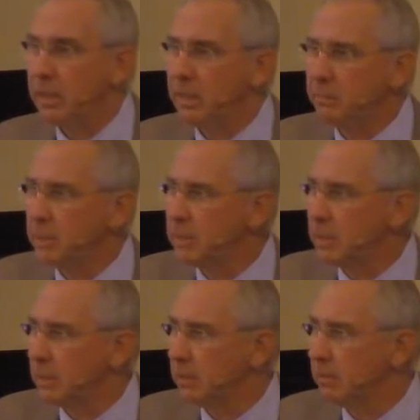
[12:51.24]
get
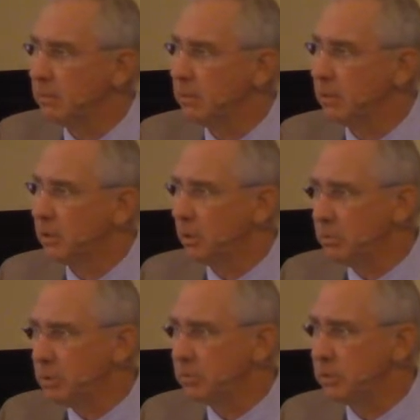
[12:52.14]
busy.
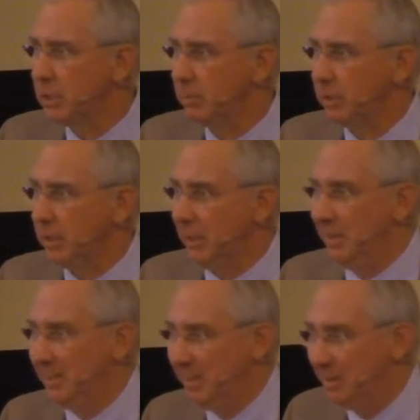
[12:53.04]
Go do something.
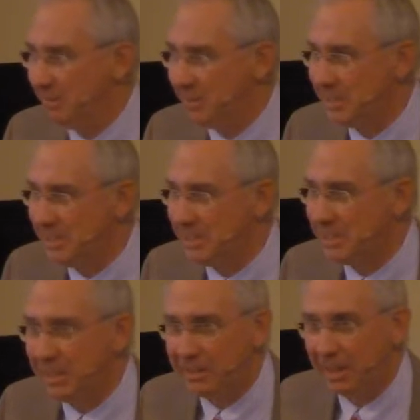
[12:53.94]
Don't just
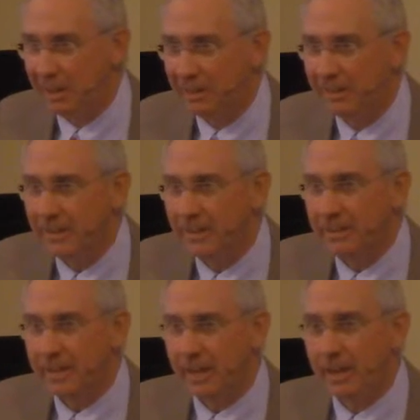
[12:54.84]
sit there,
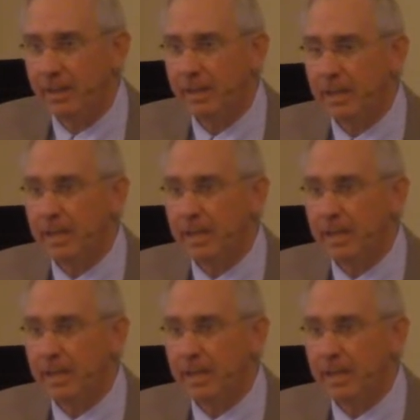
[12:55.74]
okay?